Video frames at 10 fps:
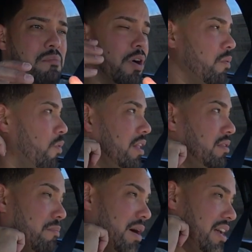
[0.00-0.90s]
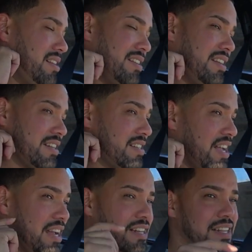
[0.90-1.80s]
But what the Mazda
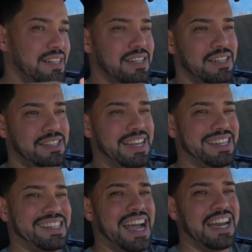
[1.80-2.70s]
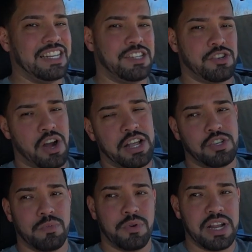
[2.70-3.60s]
CX-9 is trying
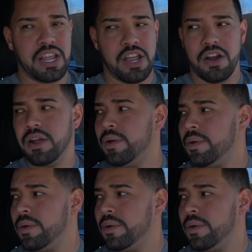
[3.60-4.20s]
to bring here